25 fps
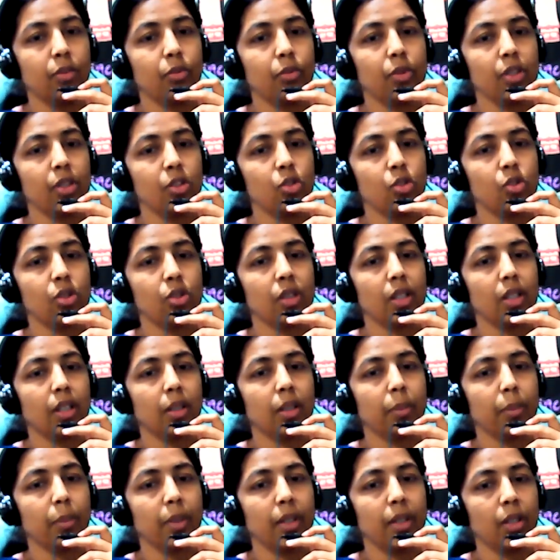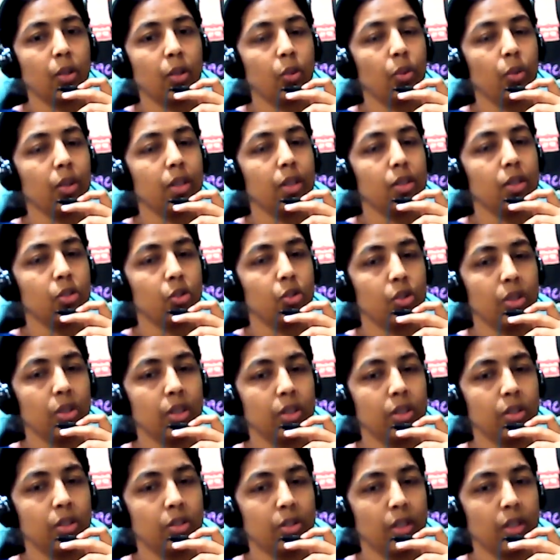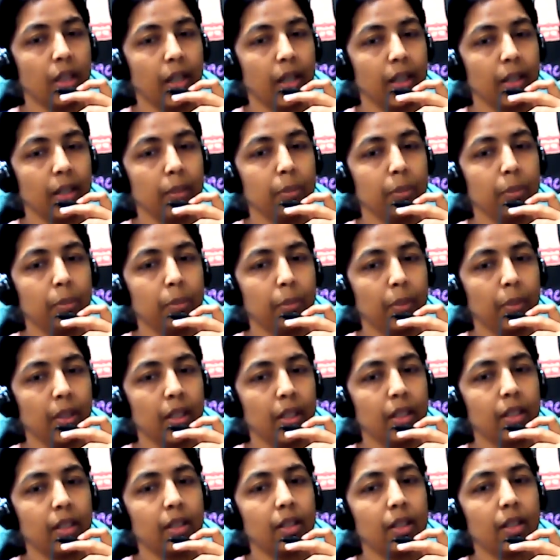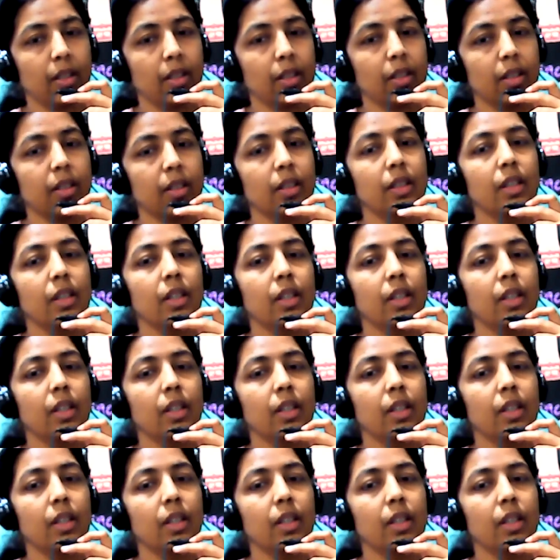which a particular gene type makes an